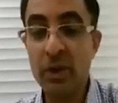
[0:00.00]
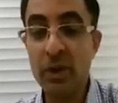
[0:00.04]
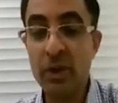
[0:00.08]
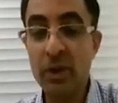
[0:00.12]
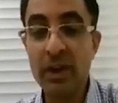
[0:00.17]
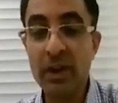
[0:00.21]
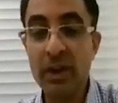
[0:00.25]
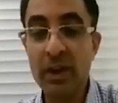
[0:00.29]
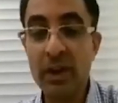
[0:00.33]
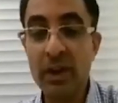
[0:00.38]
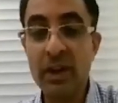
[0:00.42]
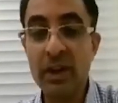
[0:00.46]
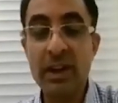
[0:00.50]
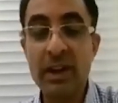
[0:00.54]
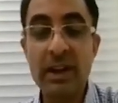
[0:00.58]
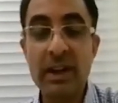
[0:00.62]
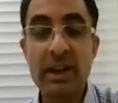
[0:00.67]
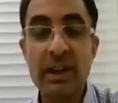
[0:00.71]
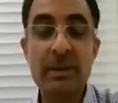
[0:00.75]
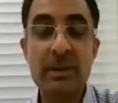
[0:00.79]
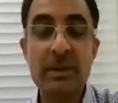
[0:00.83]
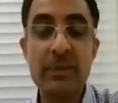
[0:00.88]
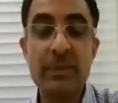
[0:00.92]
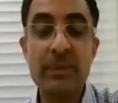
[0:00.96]

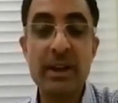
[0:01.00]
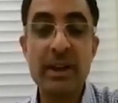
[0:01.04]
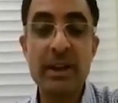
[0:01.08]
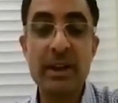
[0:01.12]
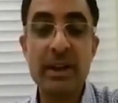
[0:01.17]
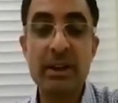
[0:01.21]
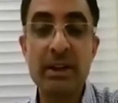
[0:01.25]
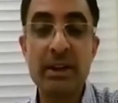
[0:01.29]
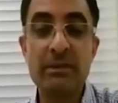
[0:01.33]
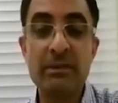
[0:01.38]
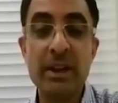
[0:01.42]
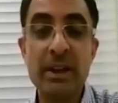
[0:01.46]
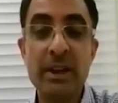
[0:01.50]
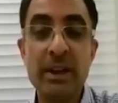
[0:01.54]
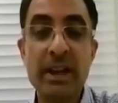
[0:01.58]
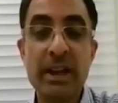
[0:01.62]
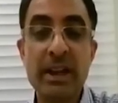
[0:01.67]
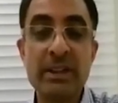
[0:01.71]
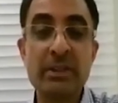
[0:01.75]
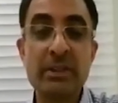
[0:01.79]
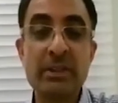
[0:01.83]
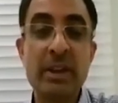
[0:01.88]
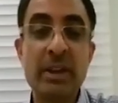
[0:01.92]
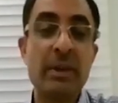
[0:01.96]
will
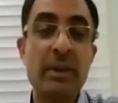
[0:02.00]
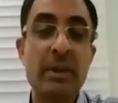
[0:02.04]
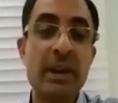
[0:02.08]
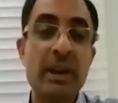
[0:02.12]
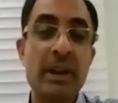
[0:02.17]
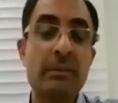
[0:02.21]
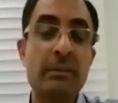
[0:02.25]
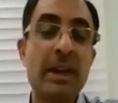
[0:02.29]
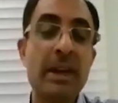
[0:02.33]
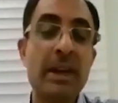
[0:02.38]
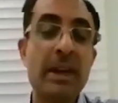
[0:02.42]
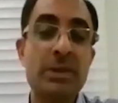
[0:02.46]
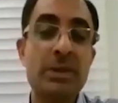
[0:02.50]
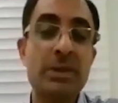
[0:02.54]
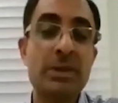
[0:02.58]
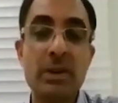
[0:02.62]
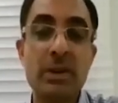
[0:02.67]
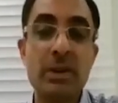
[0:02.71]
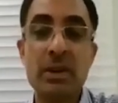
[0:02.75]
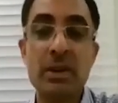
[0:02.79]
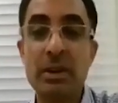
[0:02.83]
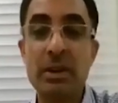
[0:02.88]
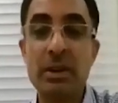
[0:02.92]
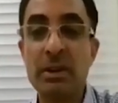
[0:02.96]
actually make
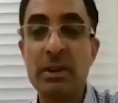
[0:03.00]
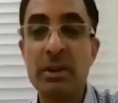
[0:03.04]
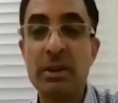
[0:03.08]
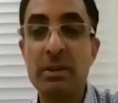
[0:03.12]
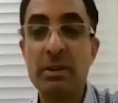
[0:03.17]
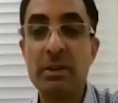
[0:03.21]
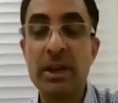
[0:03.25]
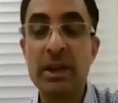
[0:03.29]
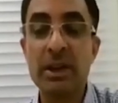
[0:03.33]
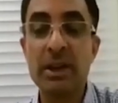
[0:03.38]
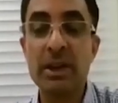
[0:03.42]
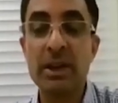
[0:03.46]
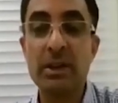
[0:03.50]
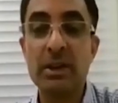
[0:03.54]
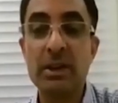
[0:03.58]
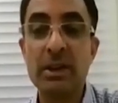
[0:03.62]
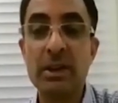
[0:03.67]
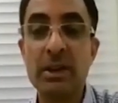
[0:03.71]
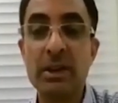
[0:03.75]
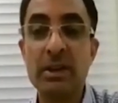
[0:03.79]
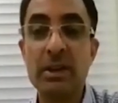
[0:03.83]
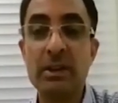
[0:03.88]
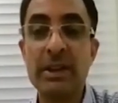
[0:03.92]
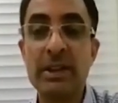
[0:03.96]
sure
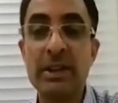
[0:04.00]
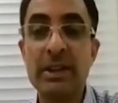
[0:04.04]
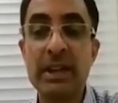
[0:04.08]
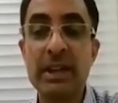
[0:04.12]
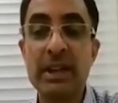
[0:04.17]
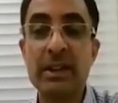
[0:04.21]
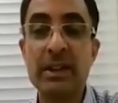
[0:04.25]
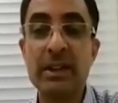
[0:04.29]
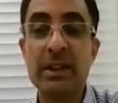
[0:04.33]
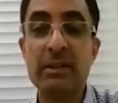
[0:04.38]
that